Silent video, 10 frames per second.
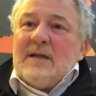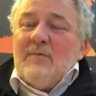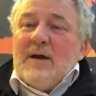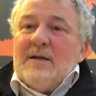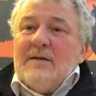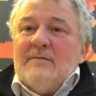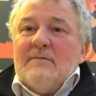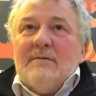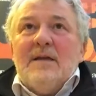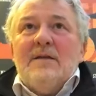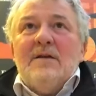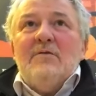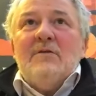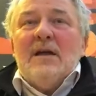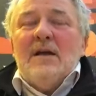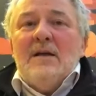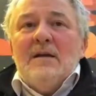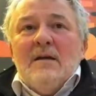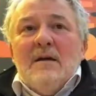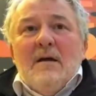well in the UK,
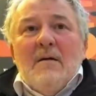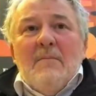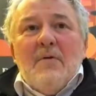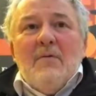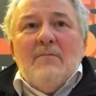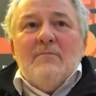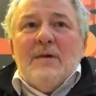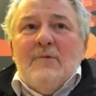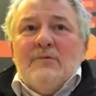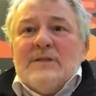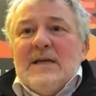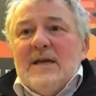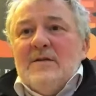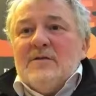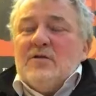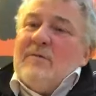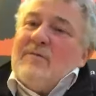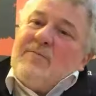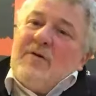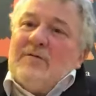but we would say that some of
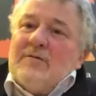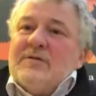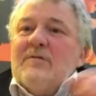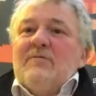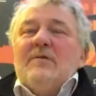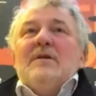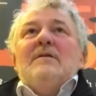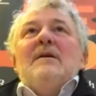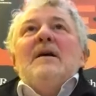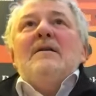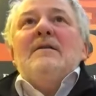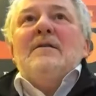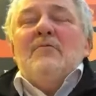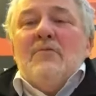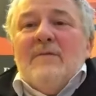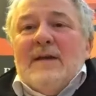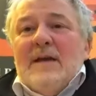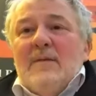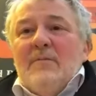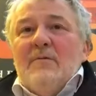the products that were
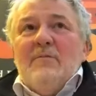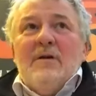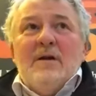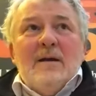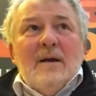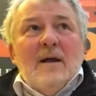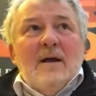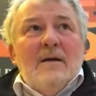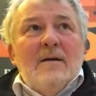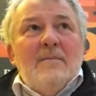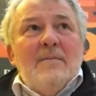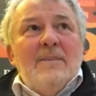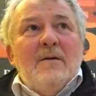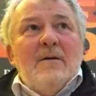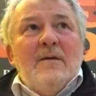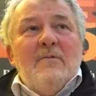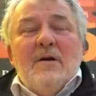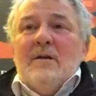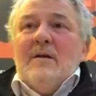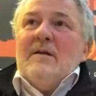available were,
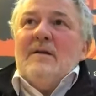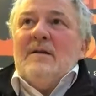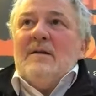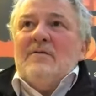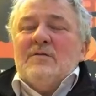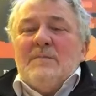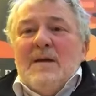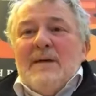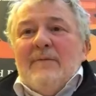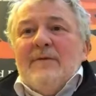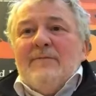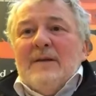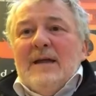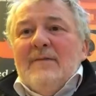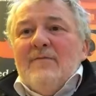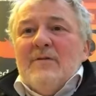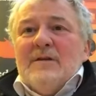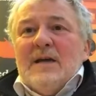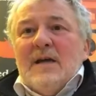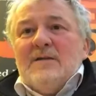they didn't just maybe have the flavour or the
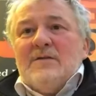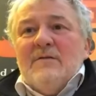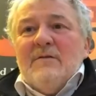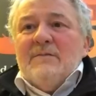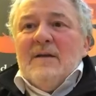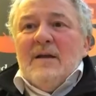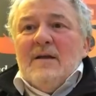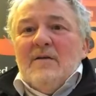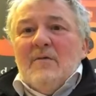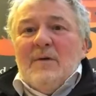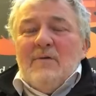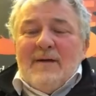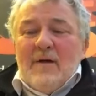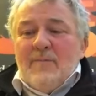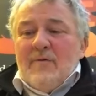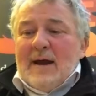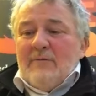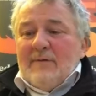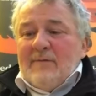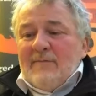texture. We were very
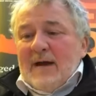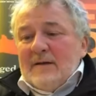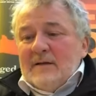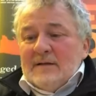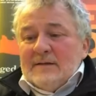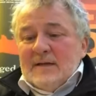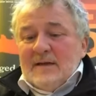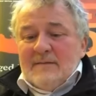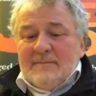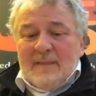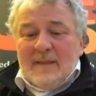proud of the fact that, as I said,